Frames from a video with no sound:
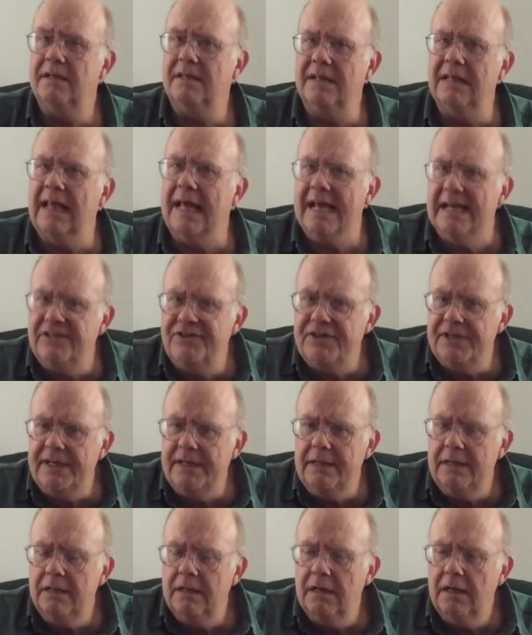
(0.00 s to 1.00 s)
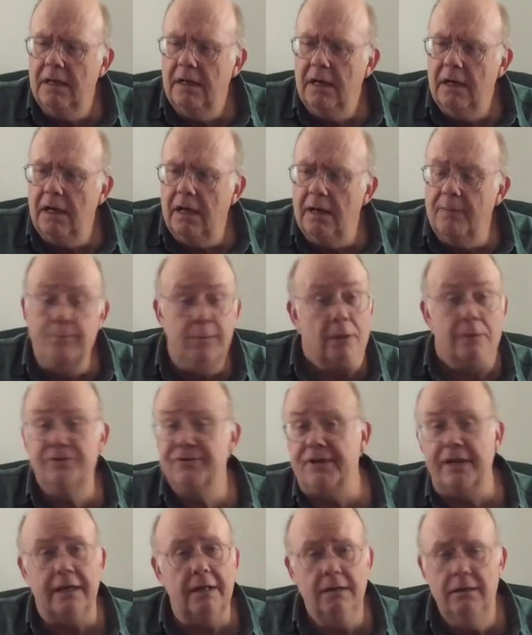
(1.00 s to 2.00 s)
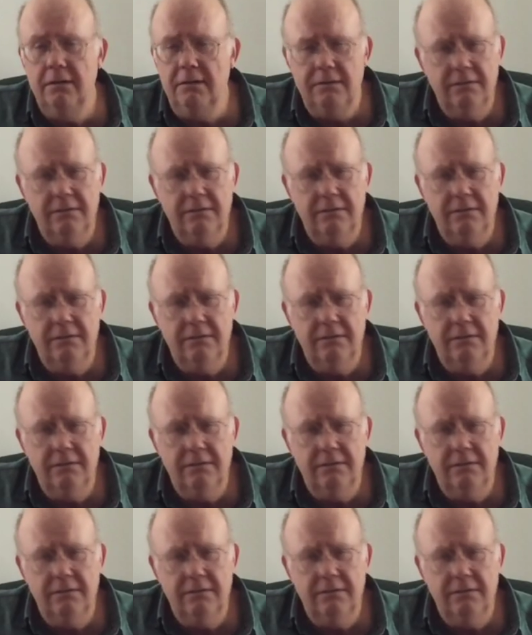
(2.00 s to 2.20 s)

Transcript: a little edgy. Bluesy.